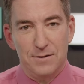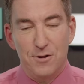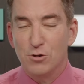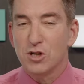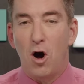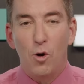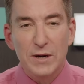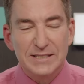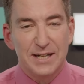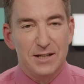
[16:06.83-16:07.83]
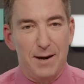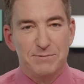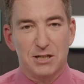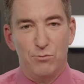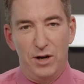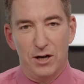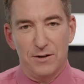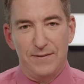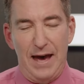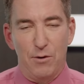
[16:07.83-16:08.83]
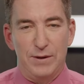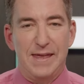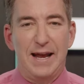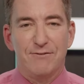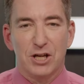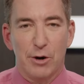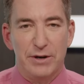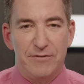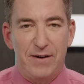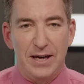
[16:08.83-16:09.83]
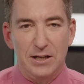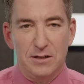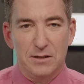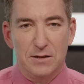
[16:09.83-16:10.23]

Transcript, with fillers: those always end up somewhere that we then have to go and fight.